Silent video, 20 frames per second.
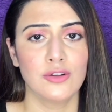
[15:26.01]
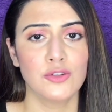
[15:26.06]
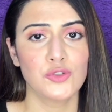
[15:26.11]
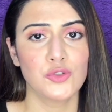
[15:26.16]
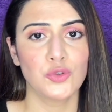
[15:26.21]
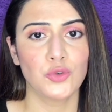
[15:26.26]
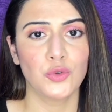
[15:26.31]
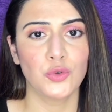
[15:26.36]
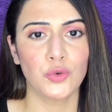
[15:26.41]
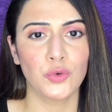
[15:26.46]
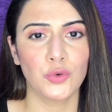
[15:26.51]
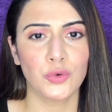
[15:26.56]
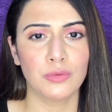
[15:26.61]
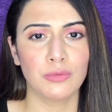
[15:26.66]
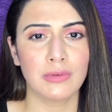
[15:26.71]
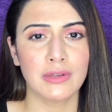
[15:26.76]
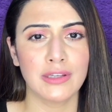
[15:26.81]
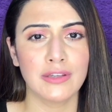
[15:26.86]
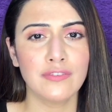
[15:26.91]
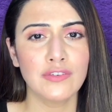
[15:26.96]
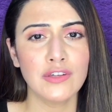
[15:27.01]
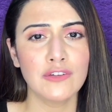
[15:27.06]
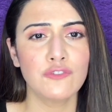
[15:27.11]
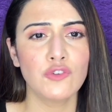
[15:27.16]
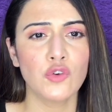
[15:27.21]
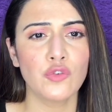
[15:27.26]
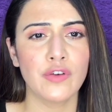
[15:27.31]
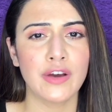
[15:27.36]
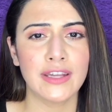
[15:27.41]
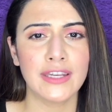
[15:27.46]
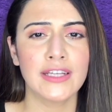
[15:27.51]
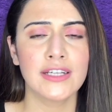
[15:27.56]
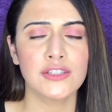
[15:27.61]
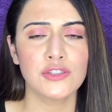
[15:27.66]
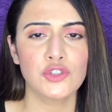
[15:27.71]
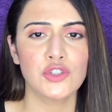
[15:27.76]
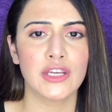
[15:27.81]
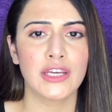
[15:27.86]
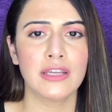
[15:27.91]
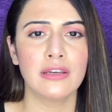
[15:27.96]
So even if you're wearing a
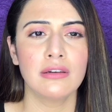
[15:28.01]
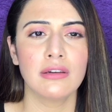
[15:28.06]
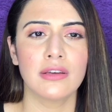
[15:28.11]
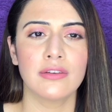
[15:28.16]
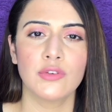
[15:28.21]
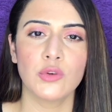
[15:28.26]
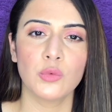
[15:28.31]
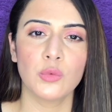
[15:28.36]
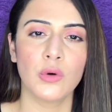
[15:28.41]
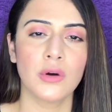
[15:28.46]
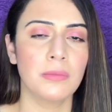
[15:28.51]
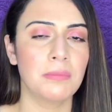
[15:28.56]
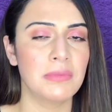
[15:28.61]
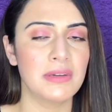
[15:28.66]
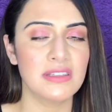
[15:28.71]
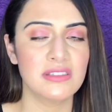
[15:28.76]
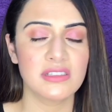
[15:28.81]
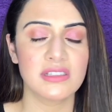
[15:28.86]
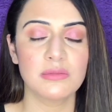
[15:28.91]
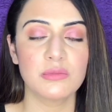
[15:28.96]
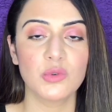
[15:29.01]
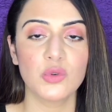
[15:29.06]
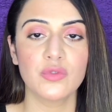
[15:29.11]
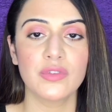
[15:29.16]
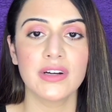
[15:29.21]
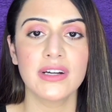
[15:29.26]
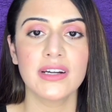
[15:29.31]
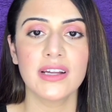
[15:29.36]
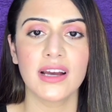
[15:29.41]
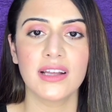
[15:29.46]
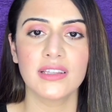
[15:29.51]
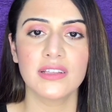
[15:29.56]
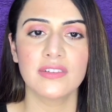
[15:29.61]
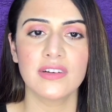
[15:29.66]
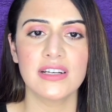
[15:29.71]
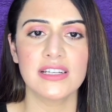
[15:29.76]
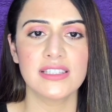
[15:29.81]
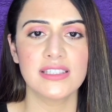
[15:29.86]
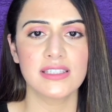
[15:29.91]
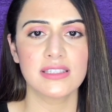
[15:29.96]
chain, if you want, please remove it.
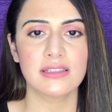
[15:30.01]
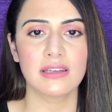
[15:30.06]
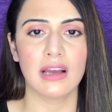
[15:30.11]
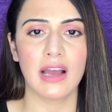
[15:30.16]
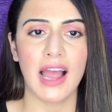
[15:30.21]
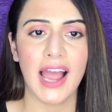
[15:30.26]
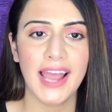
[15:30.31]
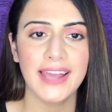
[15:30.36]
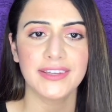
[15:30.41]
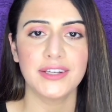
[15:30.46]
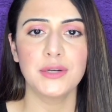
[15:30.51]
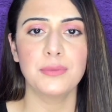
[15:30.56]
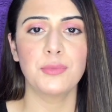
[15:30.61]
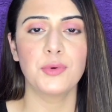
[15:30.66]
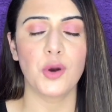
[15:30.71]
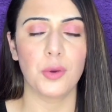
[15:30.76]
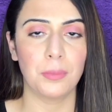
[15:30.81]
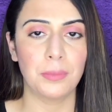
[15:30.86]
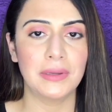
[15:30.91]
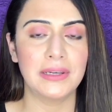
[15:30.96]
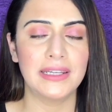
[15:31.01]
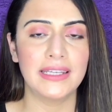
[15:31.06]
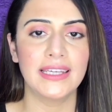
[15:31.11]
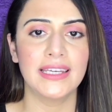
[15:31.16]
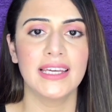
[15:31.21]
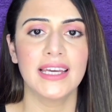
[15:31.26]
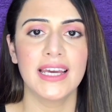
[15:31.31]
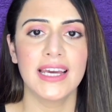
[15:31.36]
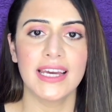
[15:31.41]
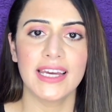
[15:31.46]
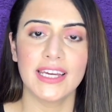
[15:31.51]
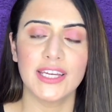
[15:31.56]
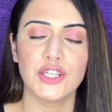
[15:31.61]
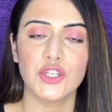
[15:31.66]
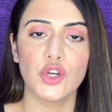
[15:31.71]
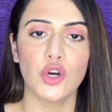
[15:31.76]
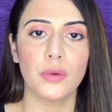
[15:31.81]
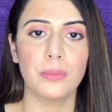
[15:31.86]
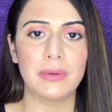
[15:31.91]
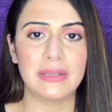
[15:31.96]
Otherwise, hide it properly in
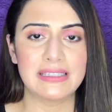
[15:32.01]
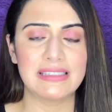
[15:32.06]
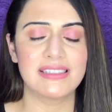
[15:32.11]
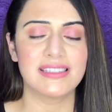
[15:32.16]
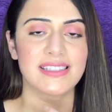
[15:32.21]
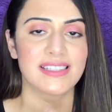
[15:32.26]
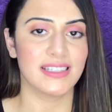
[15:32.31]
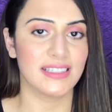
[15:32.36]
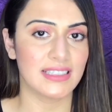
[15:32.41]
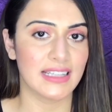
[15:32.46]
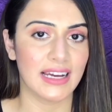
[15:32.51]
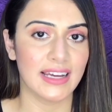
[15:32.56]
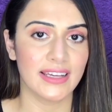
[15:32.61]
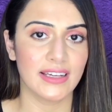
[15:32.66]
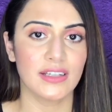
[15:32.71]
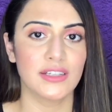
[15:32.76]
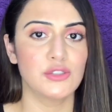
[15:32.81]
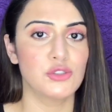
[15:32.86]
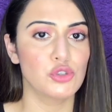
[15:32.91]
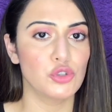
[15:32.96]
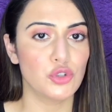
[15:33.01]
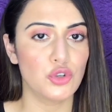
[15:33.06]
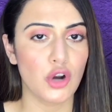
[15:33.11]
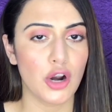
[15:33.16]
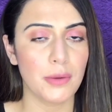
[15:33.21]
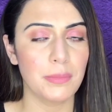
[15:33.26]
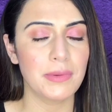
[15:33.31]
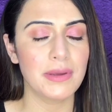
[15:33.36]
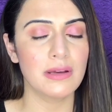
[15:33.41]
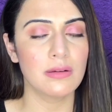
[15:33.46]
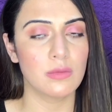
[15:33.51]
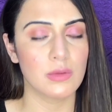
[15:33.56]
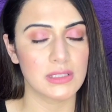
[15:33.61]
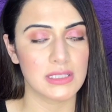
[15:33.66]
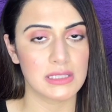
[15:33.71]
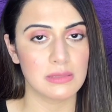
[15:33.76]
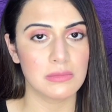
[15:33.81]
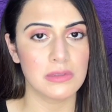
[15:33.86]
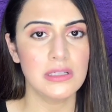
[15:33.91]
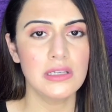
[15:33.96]
your business attire. It should not be
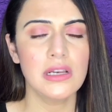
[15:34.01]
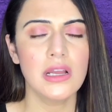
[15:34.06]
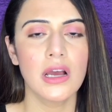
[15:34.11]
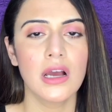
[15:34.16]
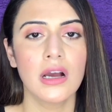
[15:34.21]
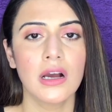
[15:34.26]
visible.